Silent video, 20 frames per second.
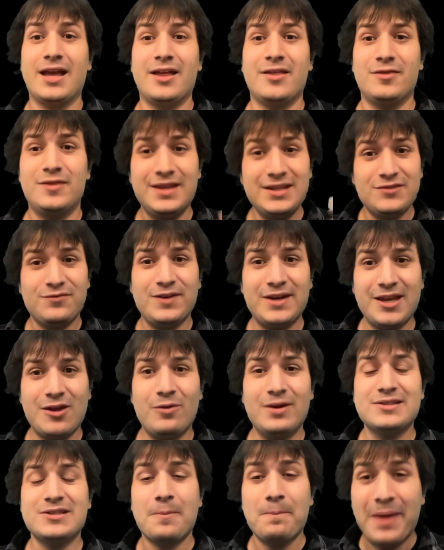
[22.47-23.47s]
This video
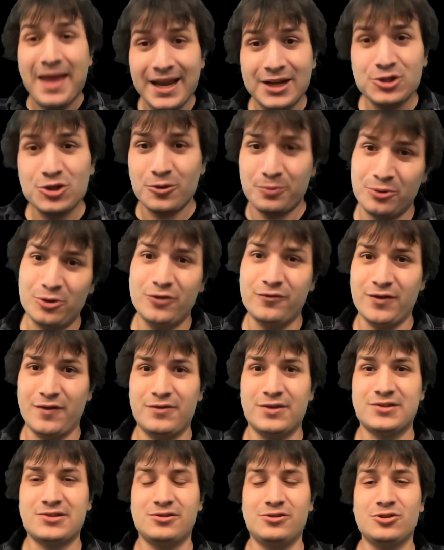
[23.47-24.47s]
is a picture proof of
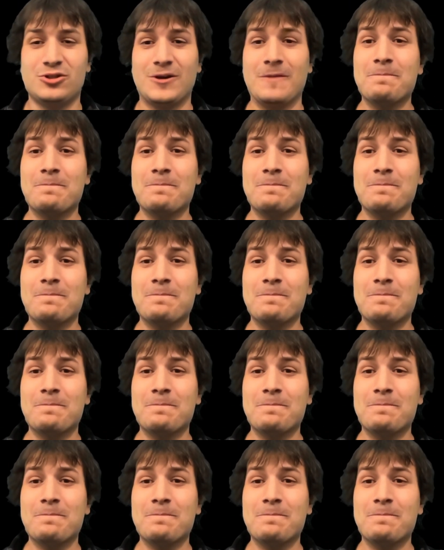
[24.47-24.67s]
the solution.